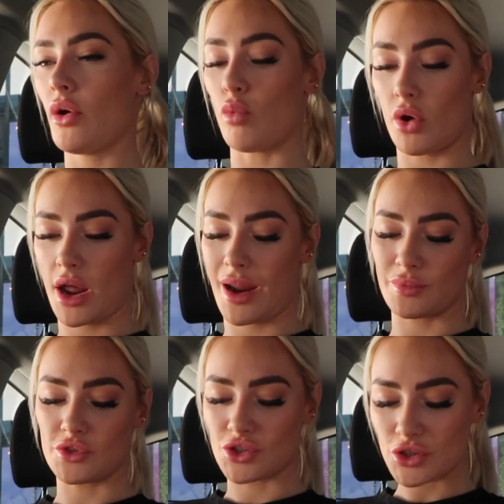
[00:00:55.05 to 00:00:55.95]
what
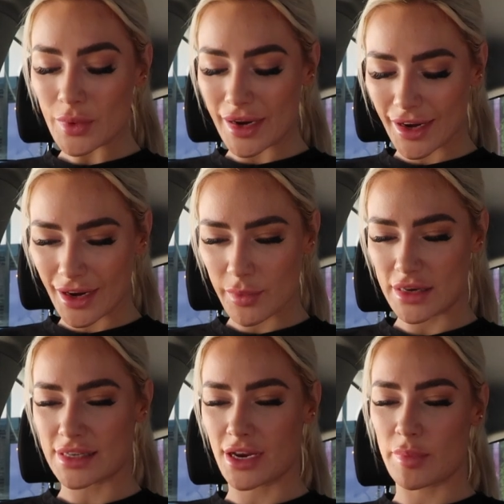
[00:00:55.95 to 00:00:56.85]
I'm doing, but
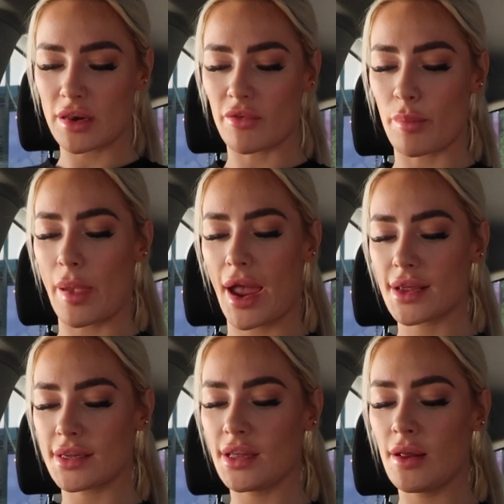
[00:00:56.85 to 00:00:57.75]
it's like a bit of a
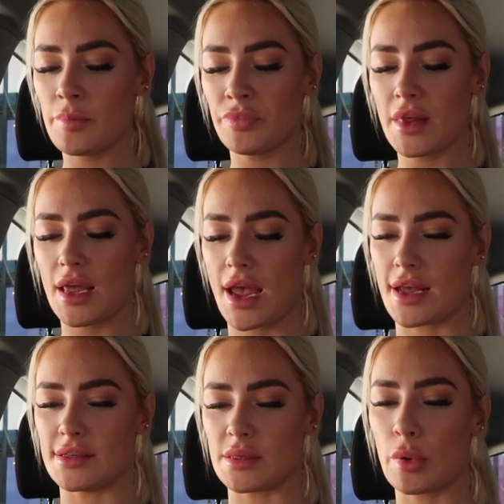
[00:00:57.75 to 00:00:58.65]
back
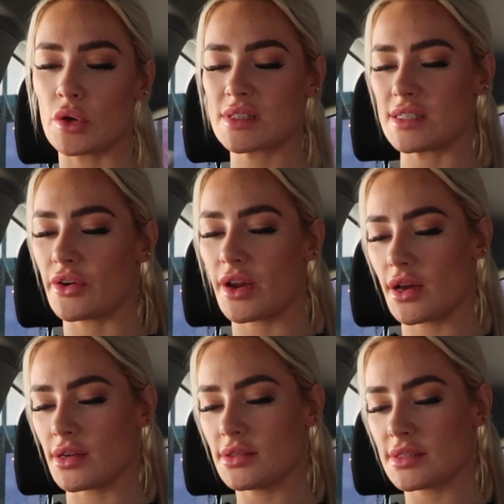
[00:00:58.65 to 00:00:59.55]
and
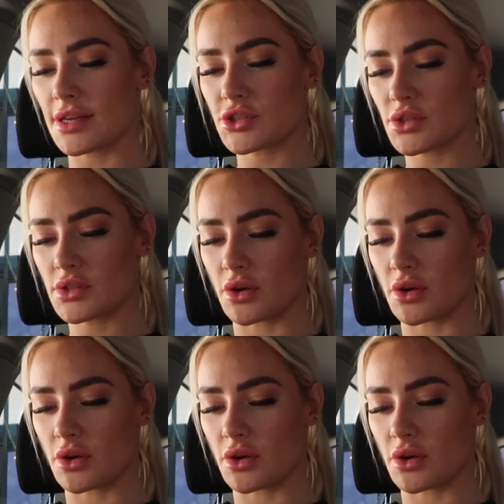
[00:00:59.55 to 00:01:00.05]
posterior session.